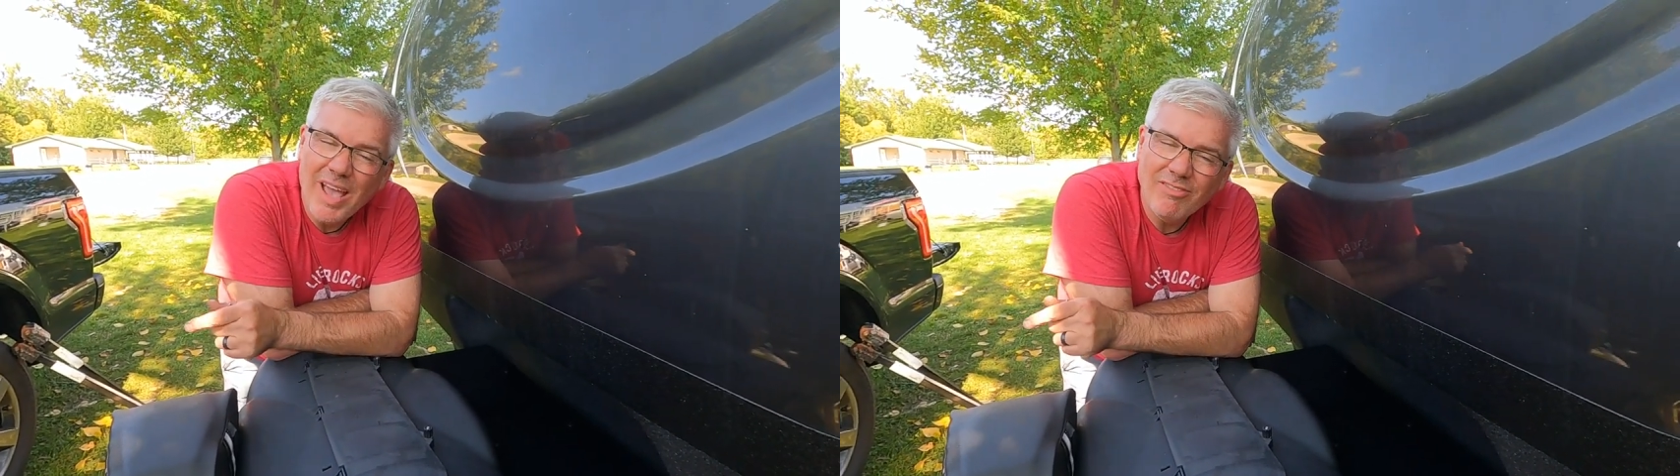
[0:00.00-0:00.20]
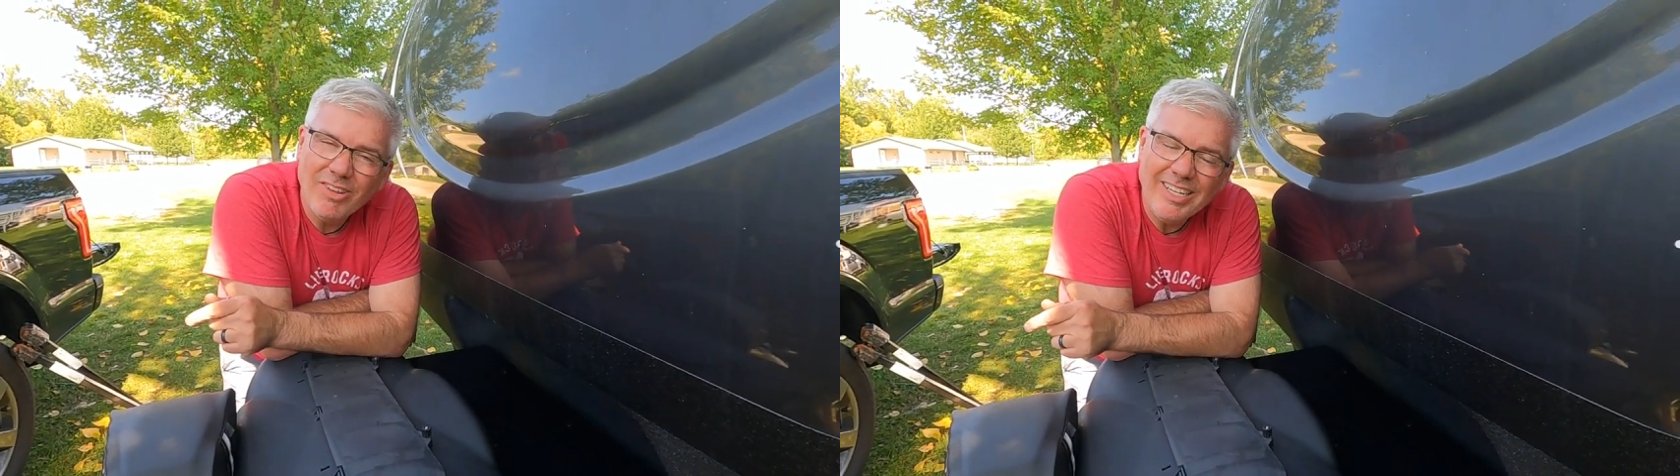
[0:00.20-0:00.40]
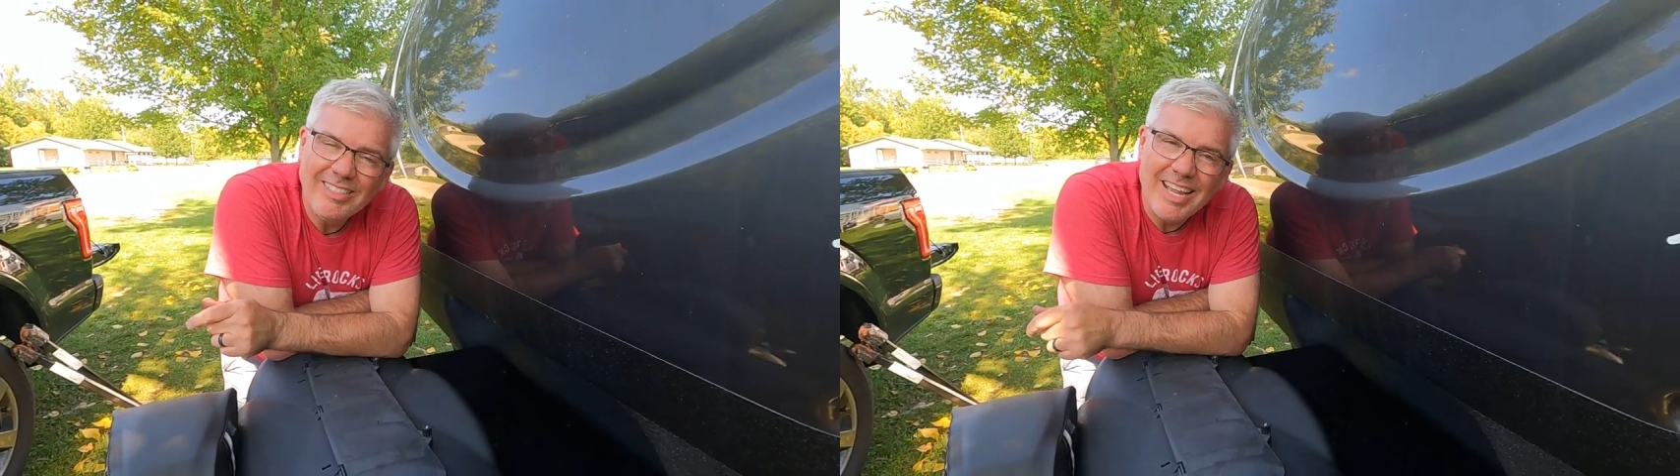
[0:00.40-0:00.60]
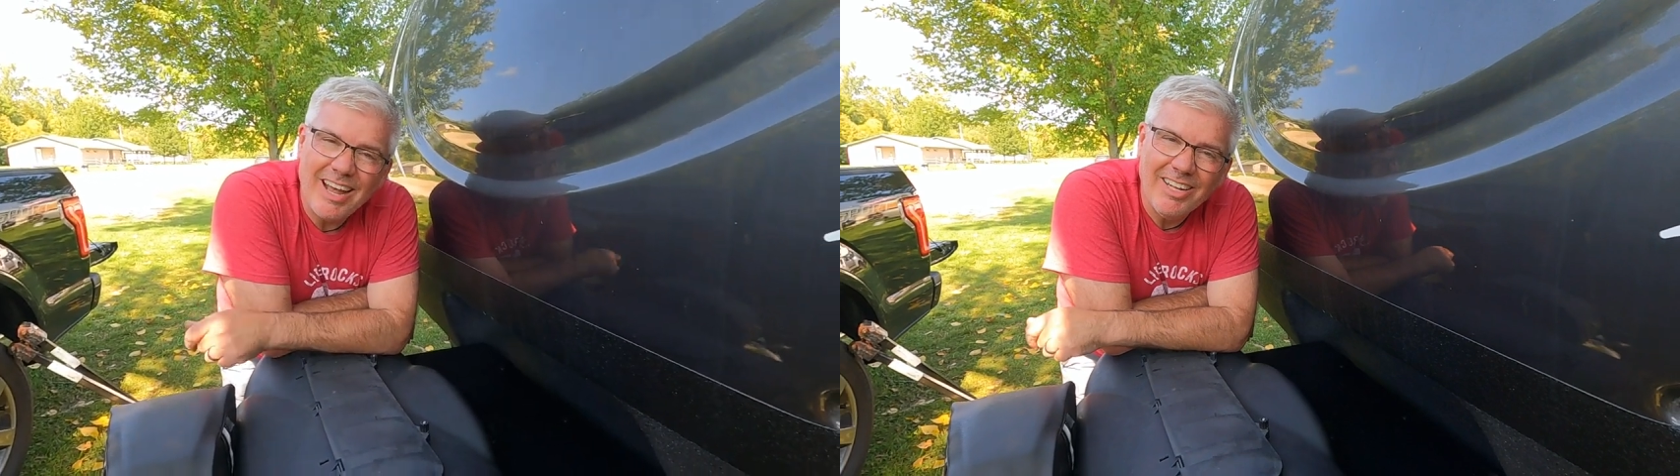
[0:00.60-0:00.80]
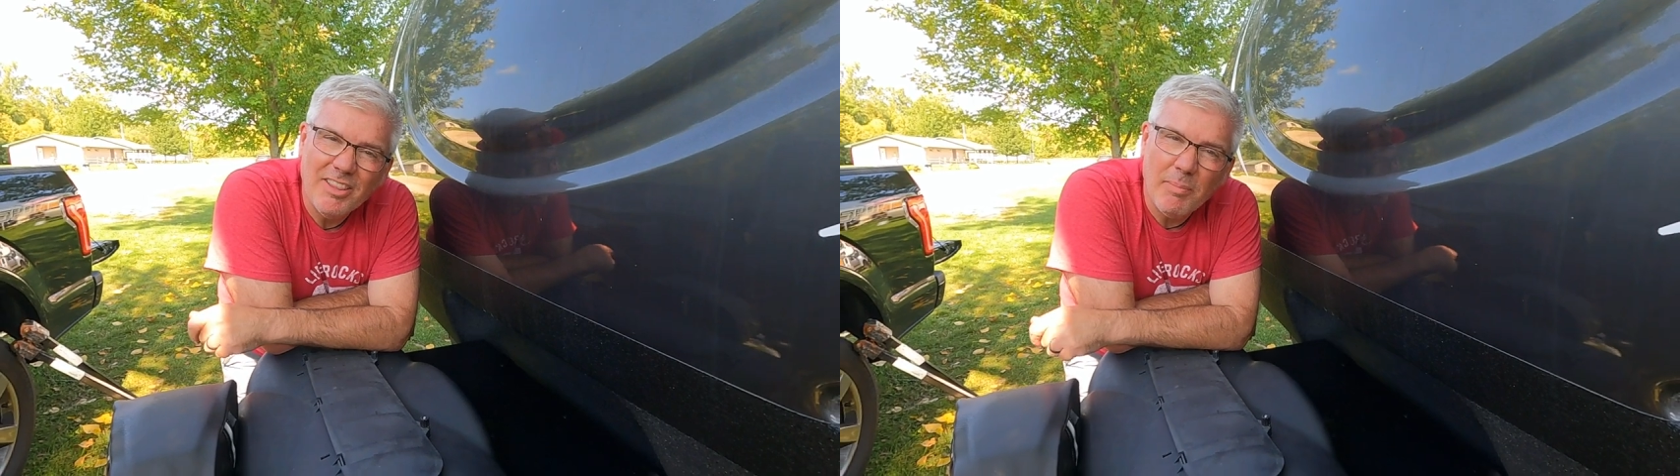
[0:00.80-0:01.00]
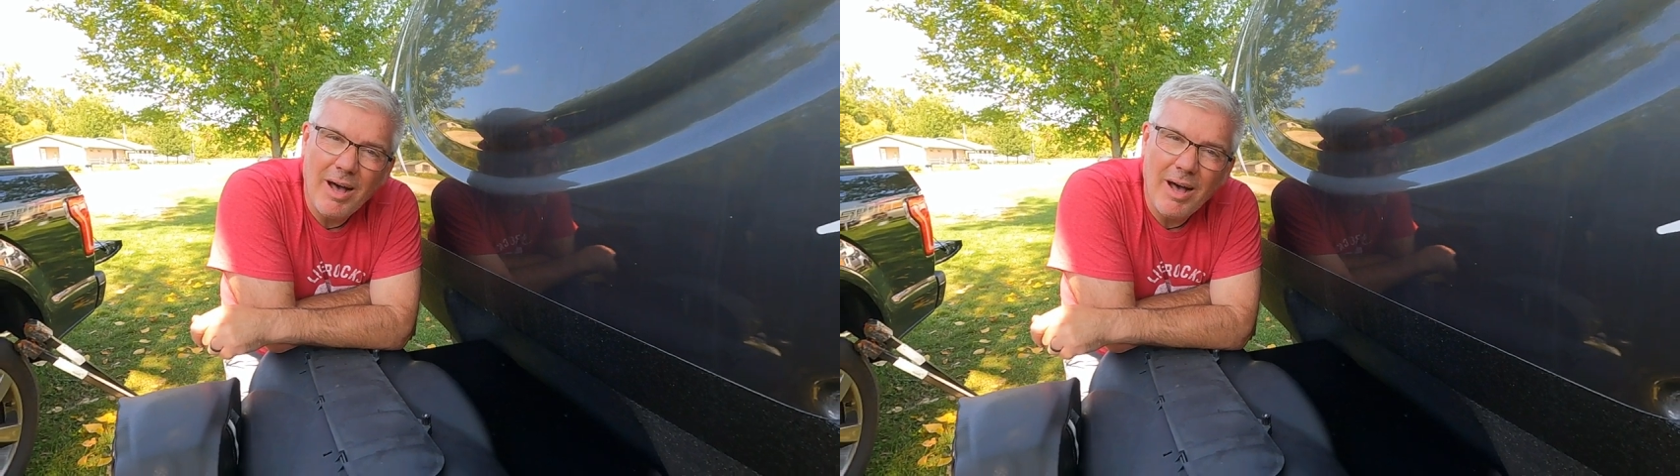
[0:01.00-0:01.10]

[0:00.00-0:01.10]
We have links down in the